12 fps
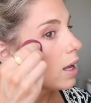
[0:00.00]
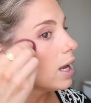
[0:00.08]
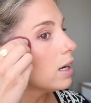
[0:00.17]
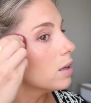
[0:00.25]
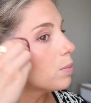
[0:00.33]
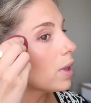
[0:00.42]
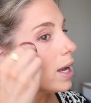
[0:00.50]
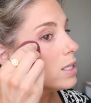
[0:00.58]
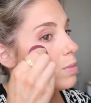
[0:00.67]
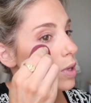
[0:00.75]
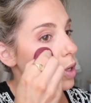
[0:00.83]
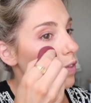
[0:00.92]
And it
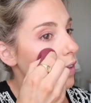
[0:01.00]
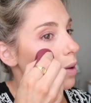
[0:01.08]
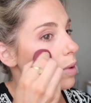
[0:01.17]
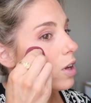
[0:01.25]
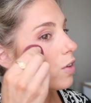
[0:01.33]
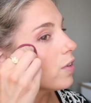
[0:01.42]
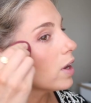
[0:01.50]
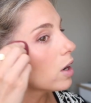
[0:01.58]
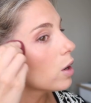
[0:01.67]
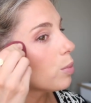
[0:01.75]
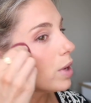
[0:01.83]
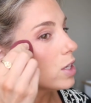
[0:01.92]
applies beautifully with your
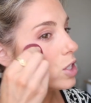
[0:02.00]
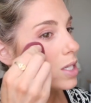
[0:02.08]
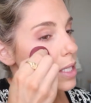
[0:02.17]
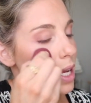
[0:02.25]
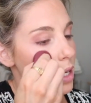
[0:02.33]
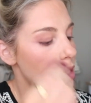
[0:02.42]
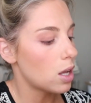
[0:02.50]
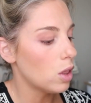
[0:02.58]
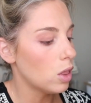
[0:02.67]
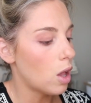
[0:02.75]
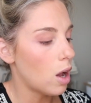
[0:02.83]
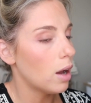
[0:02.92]
finger, but it just takes a
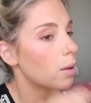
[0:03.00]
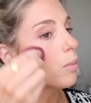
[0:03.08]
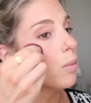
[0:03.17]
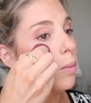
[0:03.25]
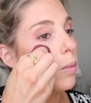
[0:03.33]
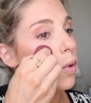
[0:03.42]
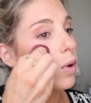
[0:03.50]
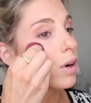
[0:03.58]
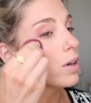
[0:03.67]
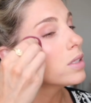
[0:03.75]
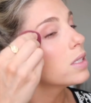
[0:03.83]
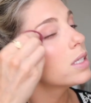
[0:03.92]
lot
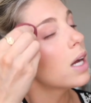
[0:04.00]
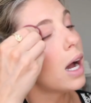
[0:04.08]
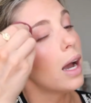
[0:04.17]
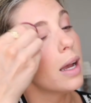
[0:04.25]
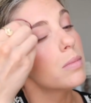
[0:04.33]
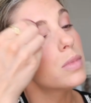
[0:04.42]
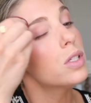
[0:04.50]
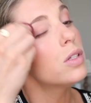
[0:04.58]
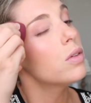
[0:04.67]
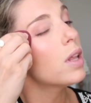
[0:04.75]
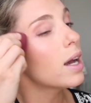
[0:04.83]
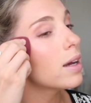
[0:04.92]
more time to
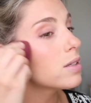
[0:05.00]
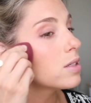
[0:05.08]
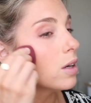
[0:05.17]
do that.